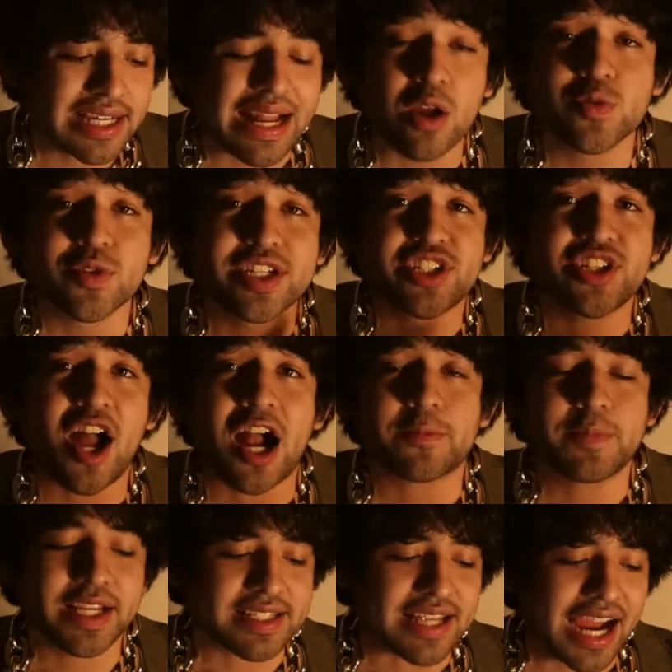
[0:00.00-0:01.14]
And I was really shocked
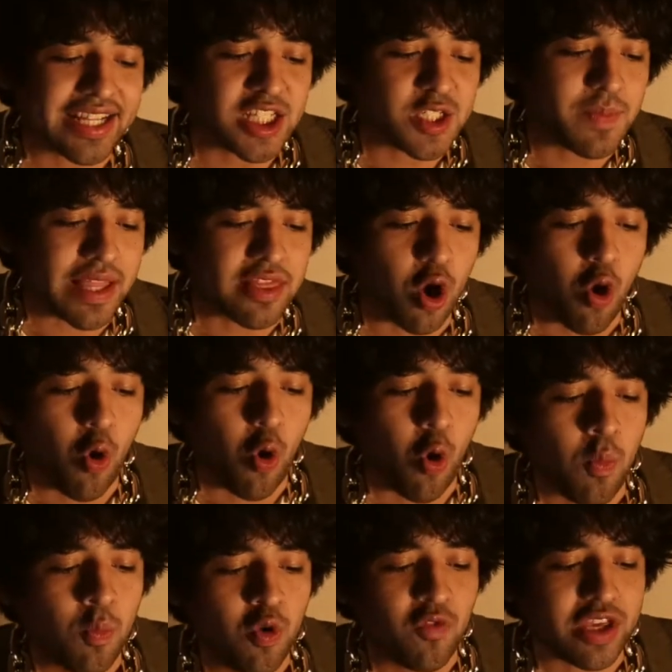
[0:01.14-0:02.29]
because I didn't spend the whole
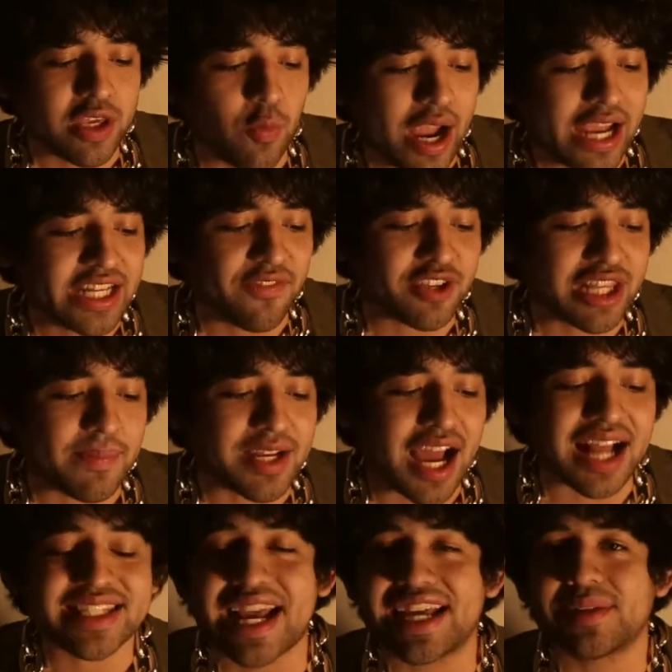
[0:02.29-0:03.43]
movie waiting for them
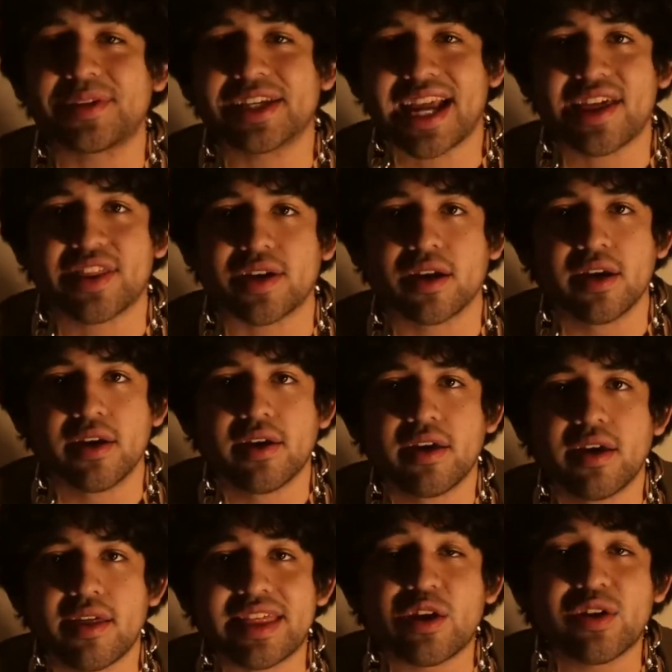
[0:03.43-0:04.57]
not to end up together.
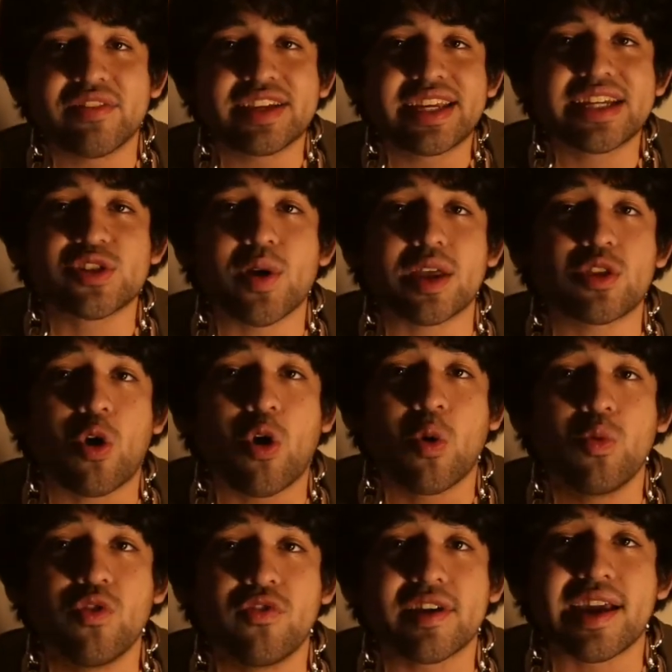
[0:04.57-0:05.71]
They don't even kiss throughout the whole
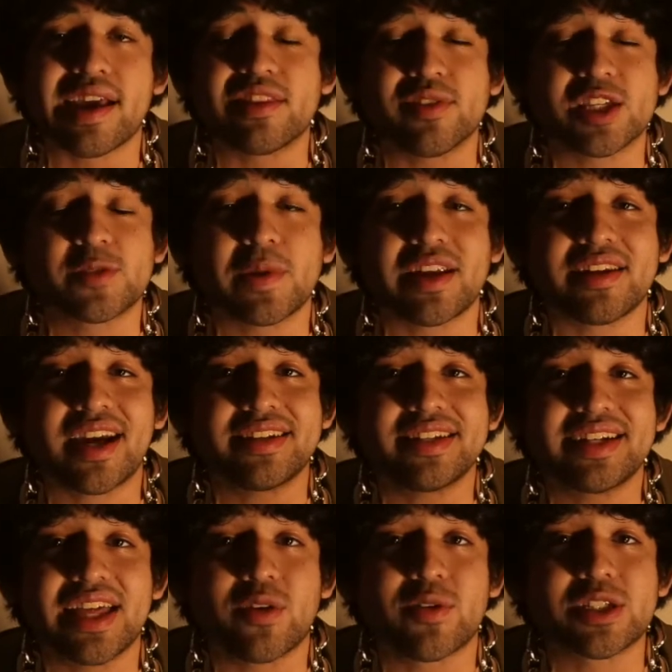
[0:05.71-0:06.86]
movie, and though they spend a night
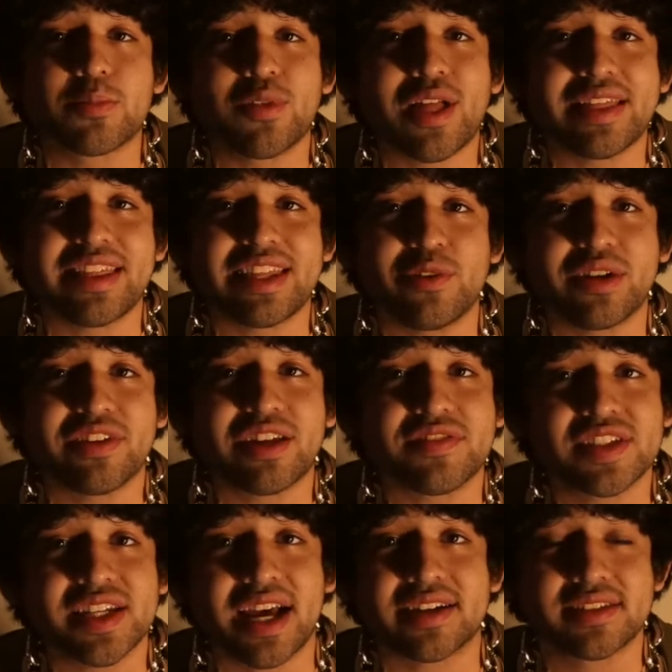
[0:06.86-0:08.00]
together, it's implied they don't even have
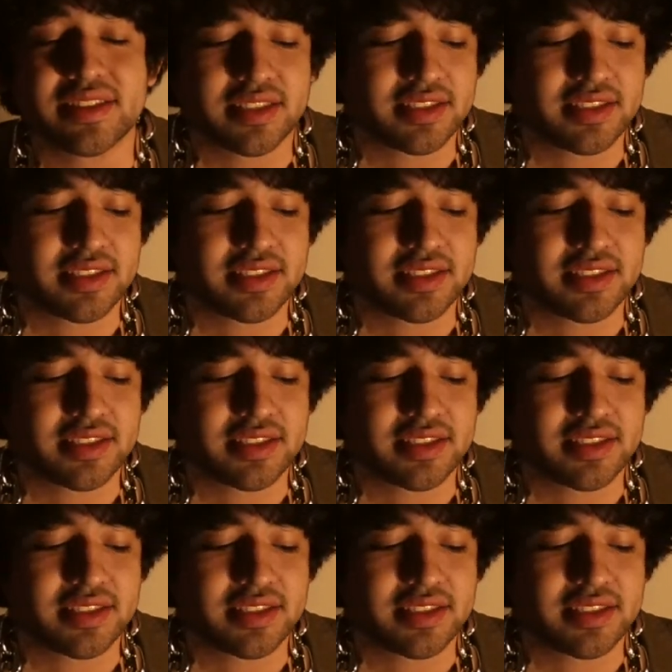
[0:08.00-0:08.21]
sex.